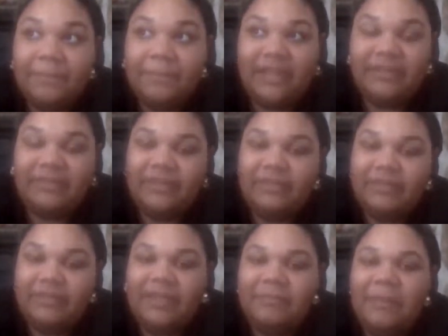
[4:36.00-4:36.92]
at the
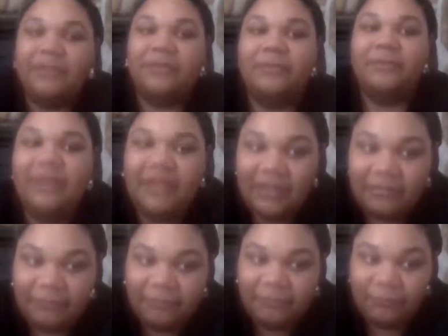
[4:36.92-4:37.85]
same time, I don't want to
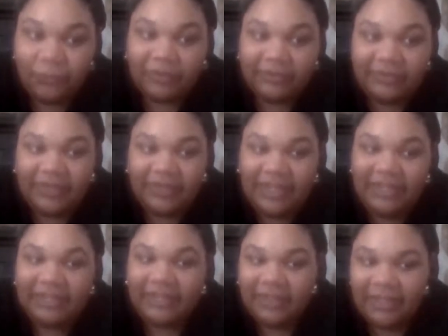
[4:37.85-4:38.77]
enforce
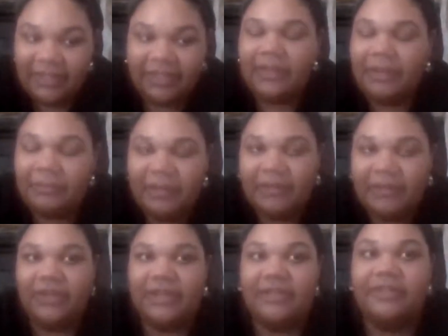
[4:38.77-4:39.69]
anything. I'm not
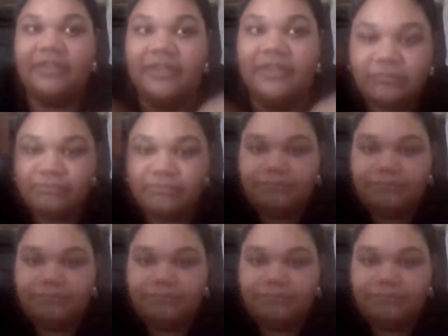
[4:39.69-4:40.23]
trying to